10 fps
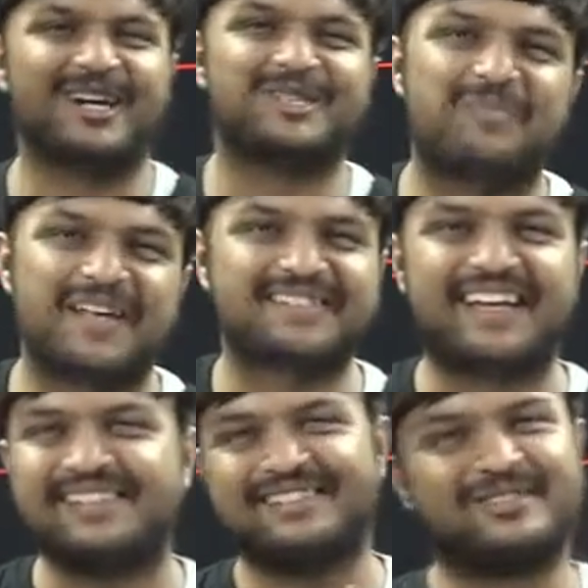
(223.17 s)
space
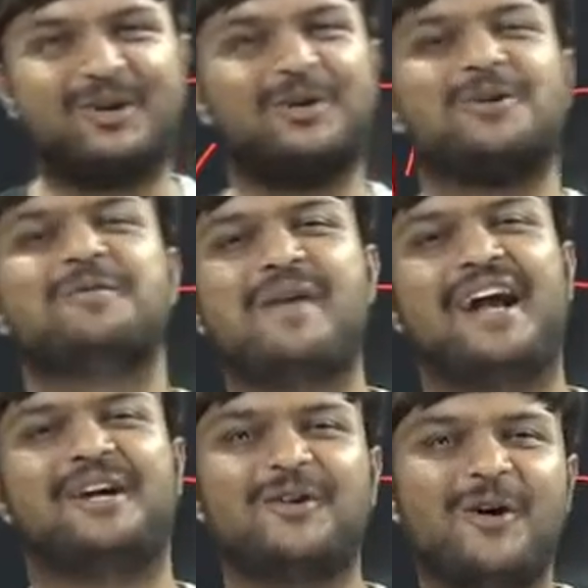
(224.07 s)
science is not doing bad
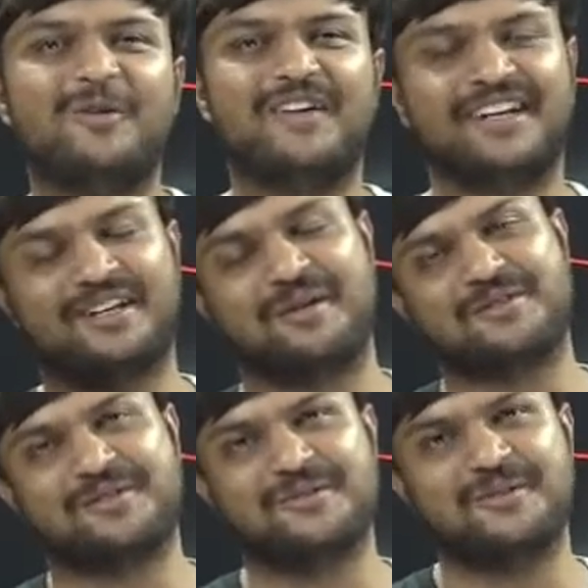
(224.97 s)
at all when it comes
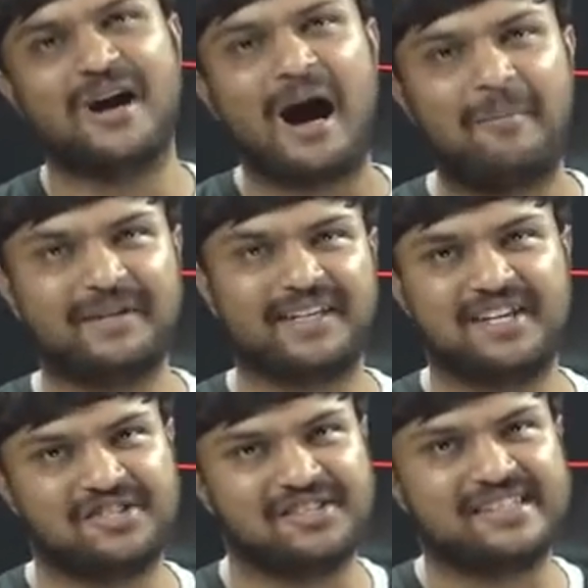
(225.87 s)
to
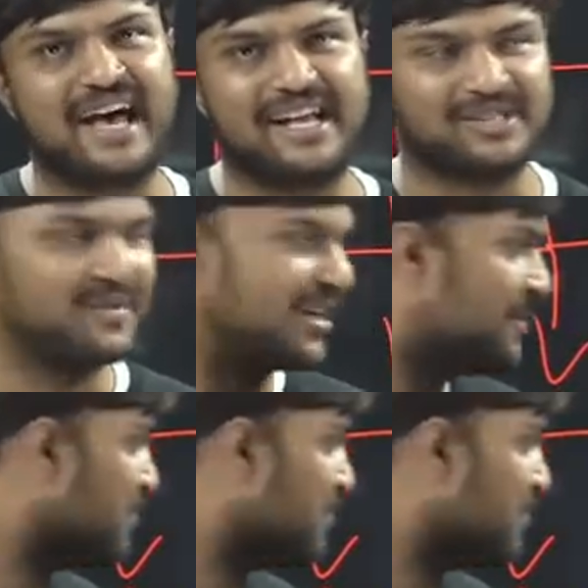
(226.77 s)
applications as well.